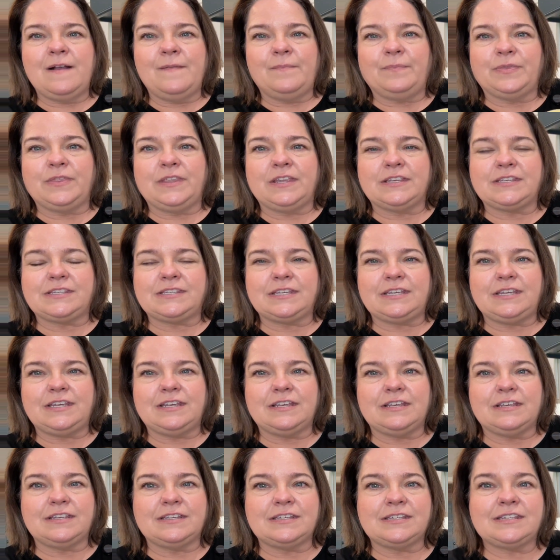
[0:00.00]
This
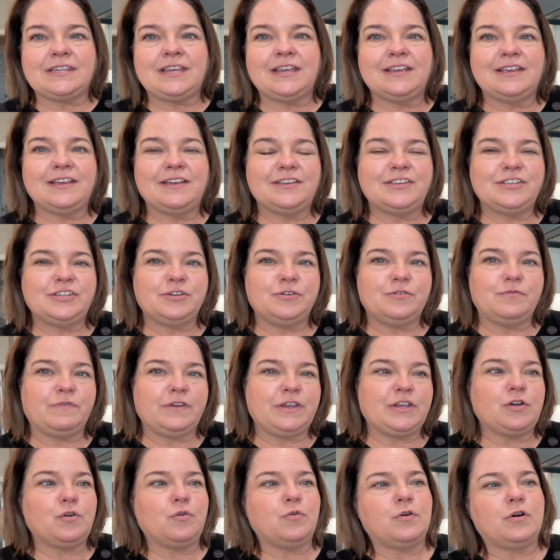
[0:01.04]
is to
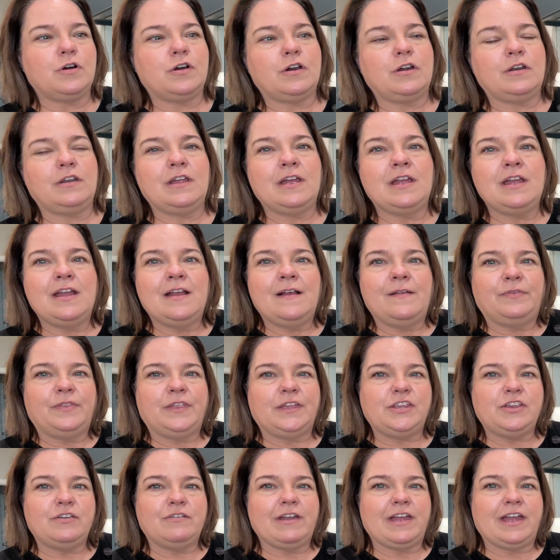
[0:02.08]
record.
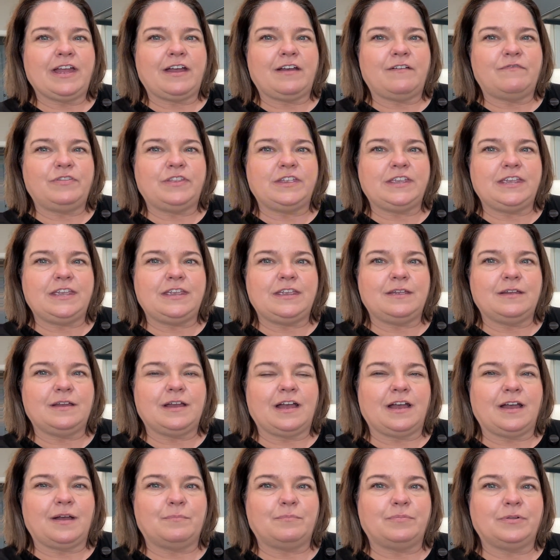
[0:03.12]
Then you have the
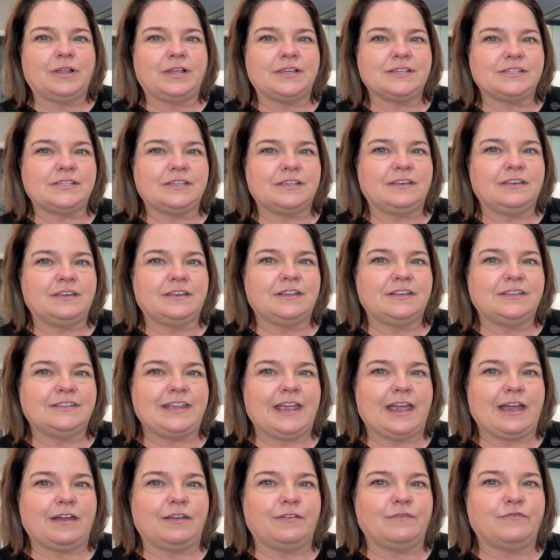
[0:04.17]
plus and
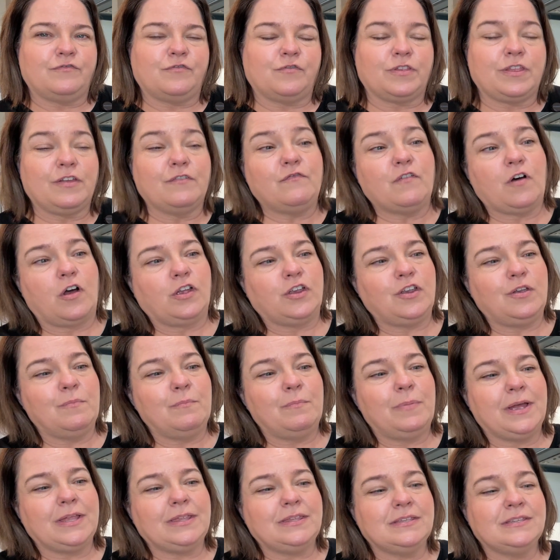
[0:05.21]
down for the volume
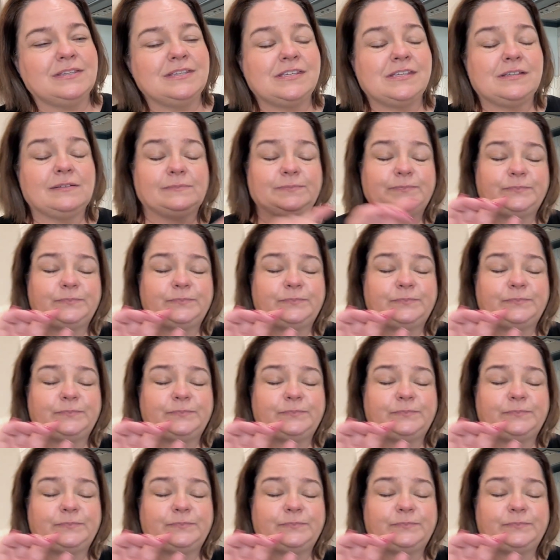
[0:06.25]
buttons.